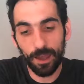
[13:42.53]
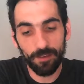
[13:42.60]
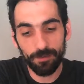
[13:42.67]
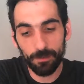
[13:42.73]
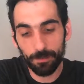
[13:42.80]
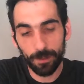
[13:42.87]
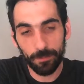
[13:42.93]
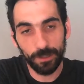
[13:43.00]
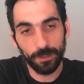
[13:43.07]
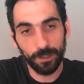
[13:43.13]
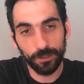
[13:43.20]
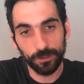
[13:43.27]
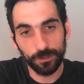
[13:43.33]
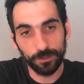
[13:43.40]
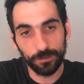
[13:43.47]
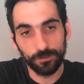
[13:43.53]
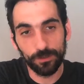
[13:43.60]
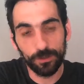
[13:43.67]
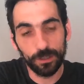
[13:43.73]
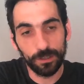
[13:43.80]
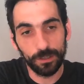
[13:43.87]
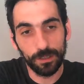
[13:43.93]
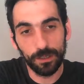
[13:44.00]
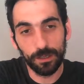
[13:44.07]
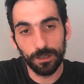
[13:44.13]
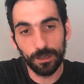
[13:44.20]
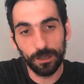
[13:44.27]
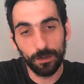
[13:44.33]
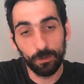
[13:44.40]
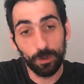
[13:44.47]
implementations for
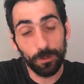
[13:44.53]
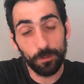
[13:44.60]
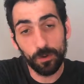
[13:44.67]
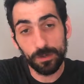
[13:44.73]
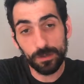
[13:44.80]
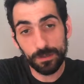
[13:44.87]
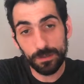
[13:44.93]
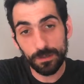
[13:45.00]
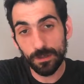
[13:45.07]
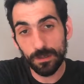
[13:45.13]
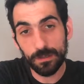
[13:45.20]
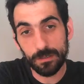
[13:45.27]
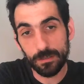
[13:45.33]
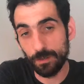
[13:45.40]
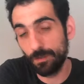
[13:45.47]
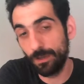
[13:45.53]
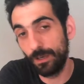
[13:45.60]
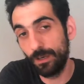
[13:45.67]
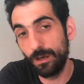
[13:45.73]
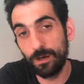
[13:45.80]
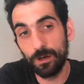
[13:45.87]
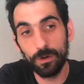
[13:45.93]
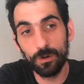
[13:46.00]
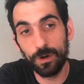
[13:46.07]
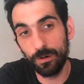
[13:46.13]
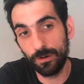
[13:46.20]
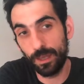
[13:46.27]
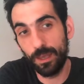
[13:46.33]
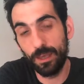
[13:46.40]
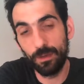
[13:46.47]
the webhooks, so we know,
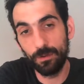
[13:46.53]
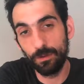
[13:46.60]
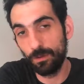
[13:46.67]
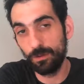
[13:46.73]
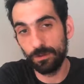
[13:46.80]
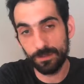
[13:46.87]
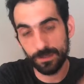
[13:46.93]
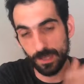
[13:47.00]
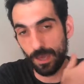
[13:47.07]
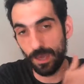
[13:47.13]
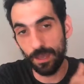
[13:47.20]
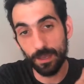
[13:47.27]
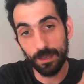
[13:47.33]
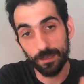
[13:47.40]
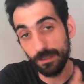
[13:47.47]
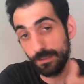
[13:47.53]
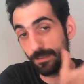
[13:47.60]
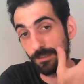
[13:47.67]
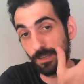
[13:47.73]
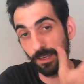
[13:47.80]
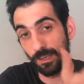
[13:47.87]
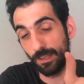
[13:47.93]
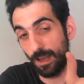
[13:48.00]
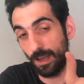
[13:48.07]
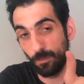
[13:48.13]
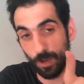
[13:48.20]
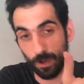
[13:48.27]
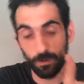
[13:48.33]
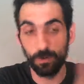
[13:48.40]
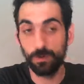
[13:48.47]
okay, you say this is a GitHub
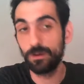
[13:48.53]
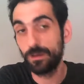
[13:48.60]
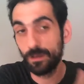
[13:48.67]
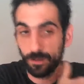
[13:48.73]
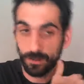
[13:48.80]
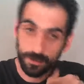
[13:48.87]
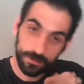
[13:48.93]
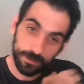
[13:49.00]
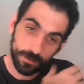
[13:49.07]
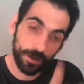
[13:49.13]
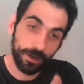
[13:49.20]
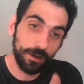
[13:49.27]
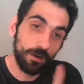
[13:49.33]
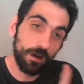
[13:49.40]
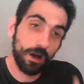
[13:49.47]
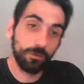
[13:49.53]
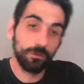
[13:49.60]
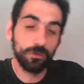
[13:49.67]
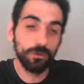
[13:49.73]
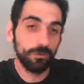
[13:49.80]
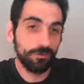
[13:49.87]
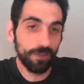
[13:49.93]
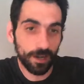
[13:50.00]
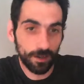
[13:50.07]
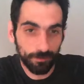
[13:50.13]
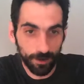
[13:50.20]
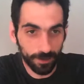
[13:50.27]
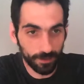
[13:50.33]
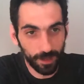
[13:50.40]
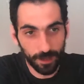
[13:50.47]
webhook, so I know how to
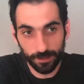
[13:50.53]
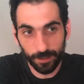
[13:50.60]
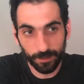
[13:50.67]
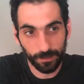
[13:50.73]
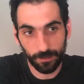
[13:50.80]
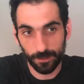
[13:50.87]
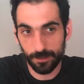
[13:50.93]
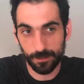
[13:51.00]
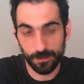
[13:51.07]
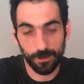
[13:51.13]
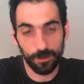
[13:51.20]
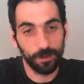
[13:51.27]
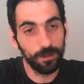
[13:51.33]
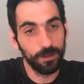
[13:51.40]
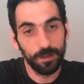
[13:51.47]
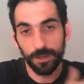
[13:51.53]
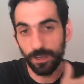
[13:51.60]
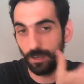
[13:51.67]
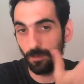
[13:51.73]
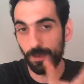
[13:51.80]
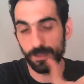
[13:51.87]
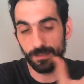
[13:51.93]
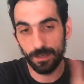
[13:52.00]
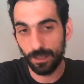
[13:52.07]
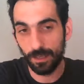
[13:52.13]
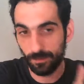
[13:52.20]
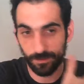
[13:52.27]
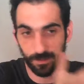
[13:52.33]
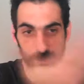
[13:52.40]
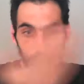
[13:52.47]
verify the identity and so on. It makes a lot
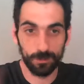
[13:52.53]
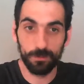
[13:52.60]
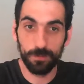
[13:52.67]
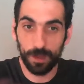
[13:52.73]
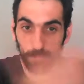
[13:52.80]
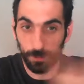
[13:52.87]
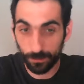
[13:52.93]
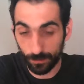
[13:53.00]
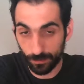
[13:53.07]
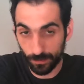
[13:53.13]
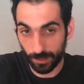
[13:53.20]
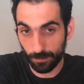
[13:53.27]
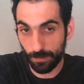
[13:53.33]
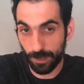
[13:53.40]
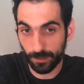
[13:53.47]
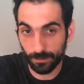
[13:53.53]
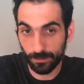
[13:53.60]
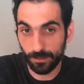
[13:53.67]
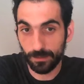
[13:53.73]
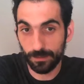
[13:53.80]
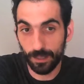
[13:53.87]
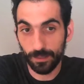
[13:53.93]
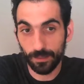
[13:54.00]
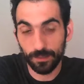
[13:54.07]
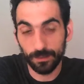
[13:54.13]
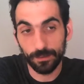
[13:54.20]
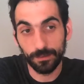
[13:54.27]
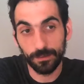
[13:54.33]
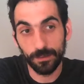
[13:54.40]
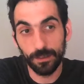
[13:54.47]
of sense to be able to write back to the
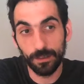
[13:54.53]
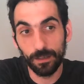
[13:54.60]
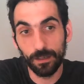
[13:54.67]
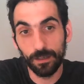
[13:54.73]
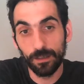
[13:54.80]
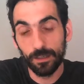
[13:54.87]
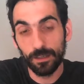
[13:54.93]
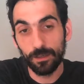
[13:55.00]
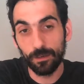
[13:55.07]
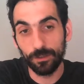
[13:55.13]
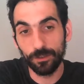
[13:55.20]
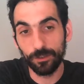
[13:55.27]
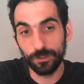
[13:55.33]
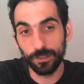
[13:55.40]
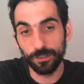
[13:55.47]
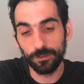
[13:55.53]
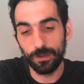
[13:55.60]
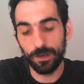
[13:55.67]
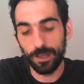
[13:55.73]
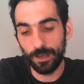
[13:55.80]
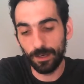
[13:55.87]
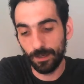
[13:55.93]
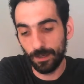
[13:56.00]
status condition as well, and